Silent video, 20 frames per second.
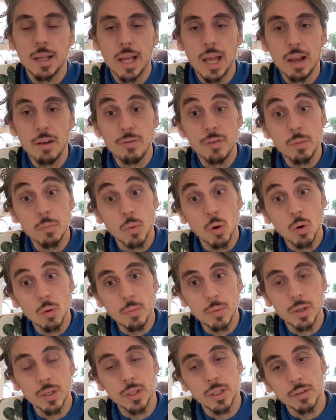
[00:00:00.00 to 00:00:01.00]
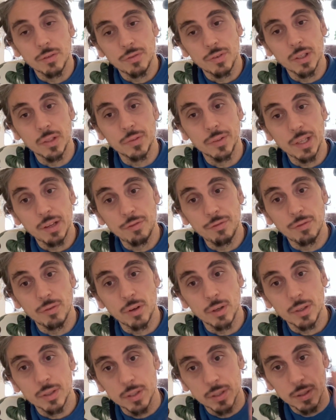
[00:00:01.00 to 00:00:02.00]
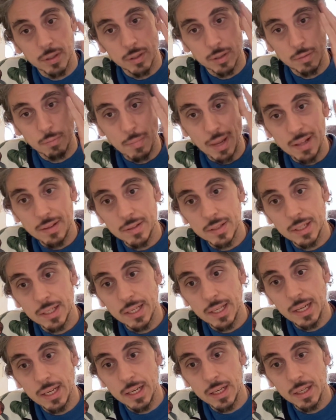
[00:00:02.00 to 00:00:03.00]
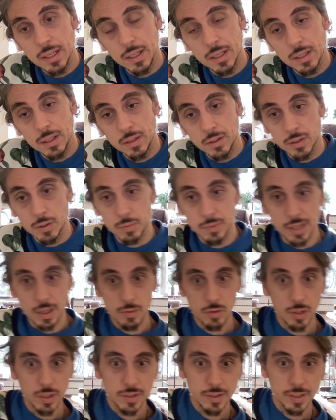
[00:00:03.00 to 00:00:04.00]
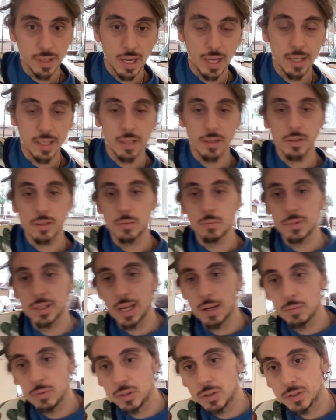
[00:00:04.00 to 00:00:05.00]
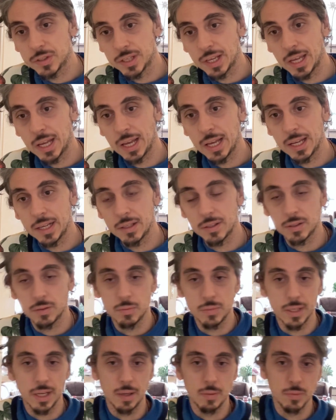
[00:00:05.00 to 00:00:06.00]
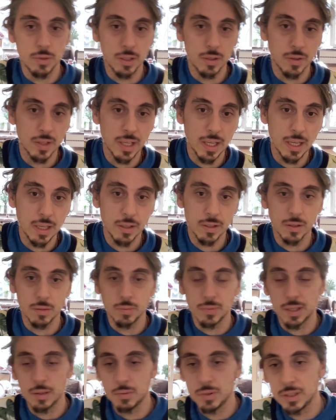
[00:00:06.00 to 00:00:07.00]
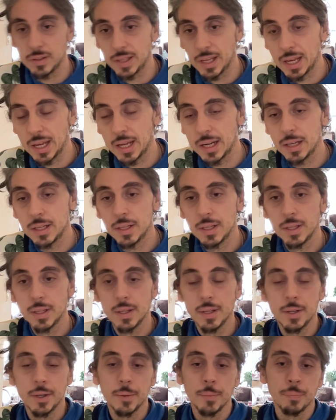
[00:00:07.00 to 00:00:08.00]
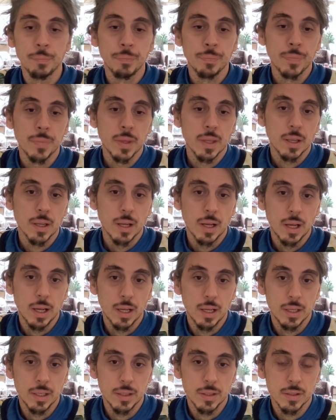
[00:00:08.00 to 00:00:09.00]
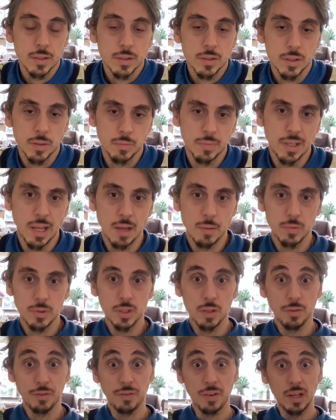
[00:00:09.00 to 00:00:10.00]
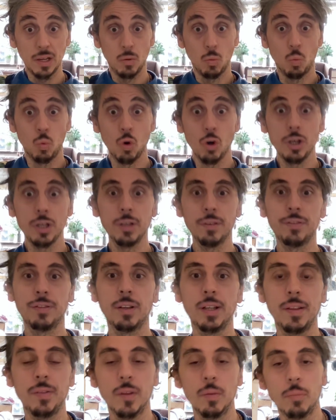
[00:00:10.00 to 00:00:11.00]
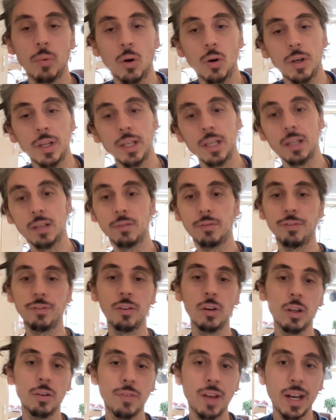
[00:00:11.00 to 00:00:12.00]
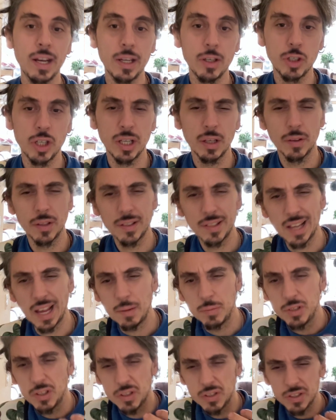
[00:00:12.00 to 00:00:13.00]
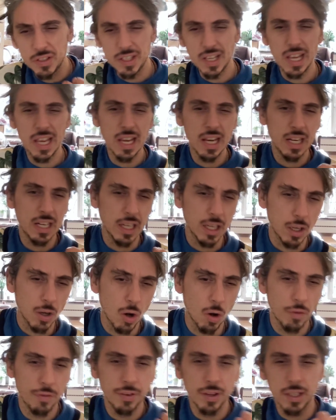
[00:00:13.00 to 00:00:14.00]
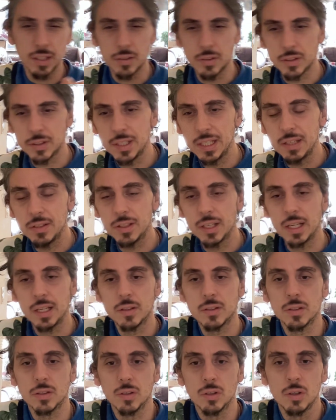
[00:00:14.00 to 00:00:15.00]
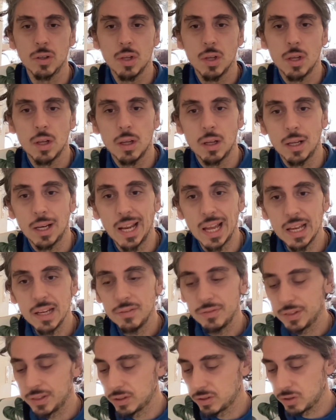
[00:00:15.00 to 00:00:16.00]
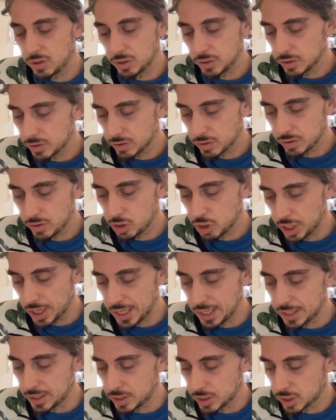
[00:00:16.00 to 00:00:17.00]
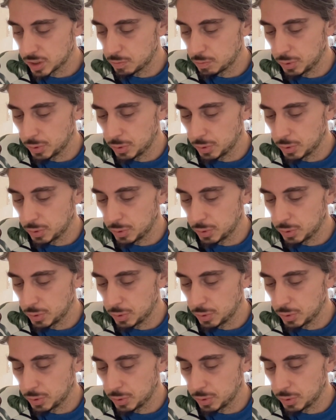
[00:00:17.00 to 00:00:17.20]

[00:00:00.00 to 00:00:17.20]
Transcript: Every moment you feel different mentally. Sometimes you're excited, sometimes you're sad, sometimes you're this, sometimes you're that. And sometimes you feel wonderful in the body, full of energy. Other times you're sick and coughing and sneezing. So life is just change.